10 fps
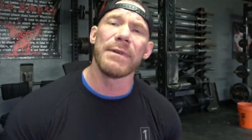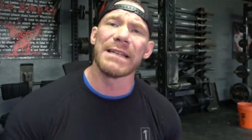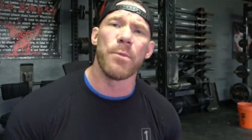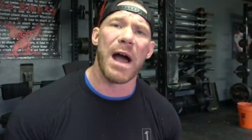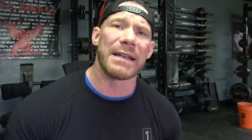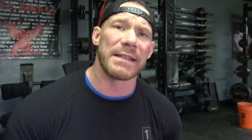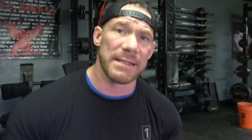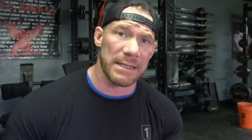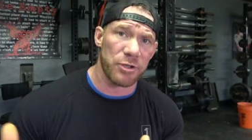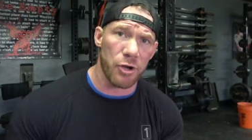And the reason why is
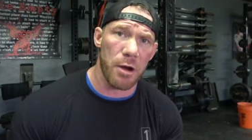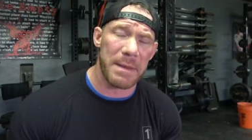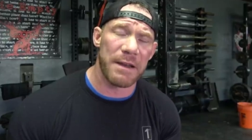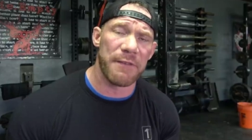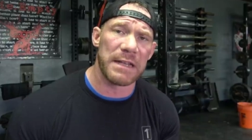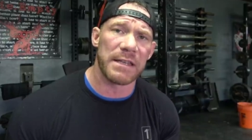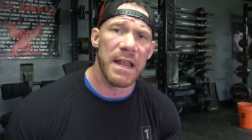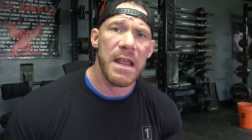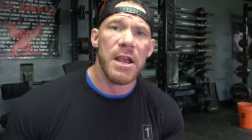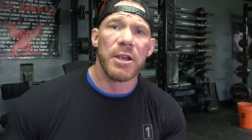because in strongman
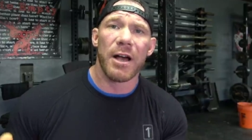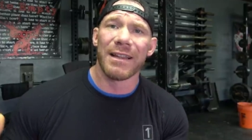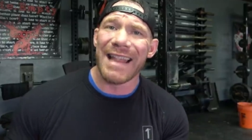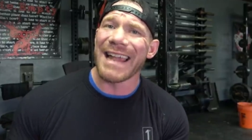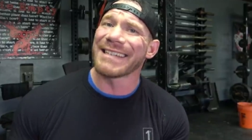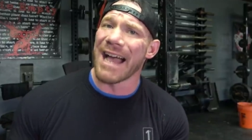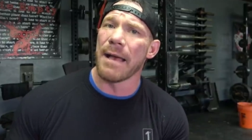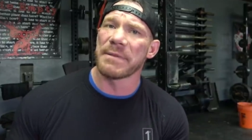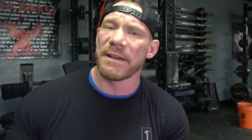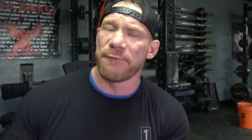events, a lot of
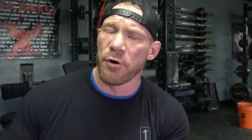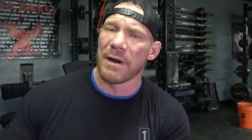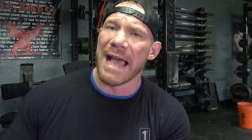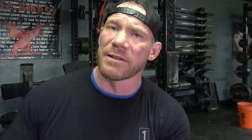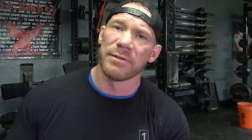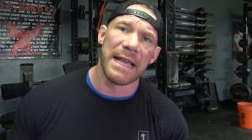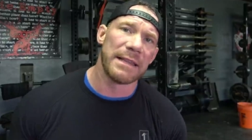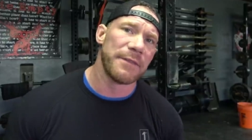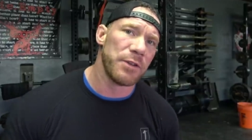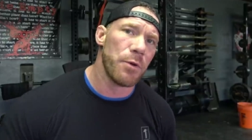times for an axle
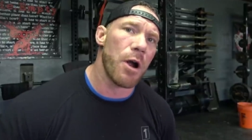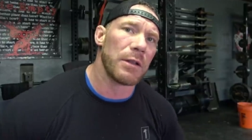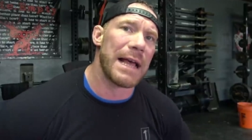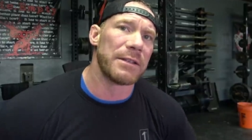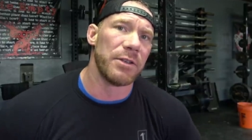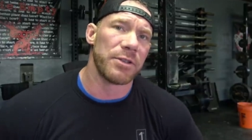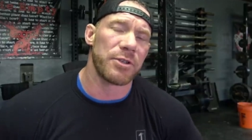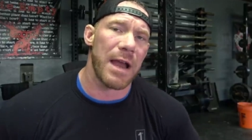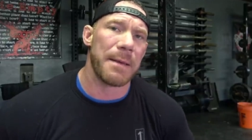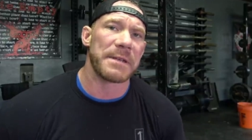deadlift, you are allowed to use
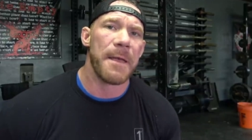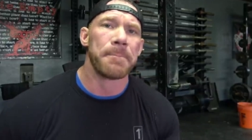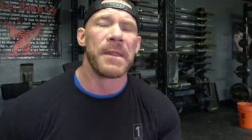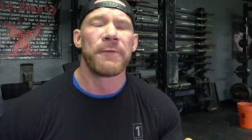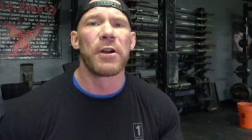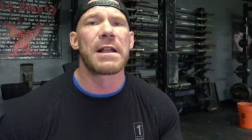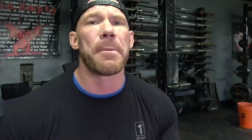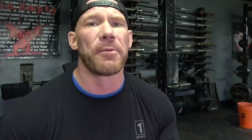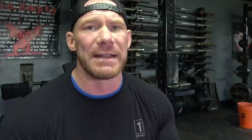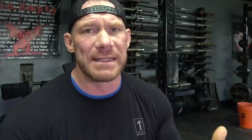straps for a
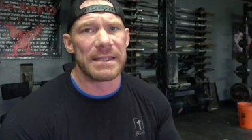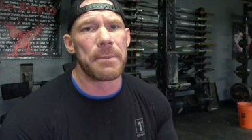couple reasons.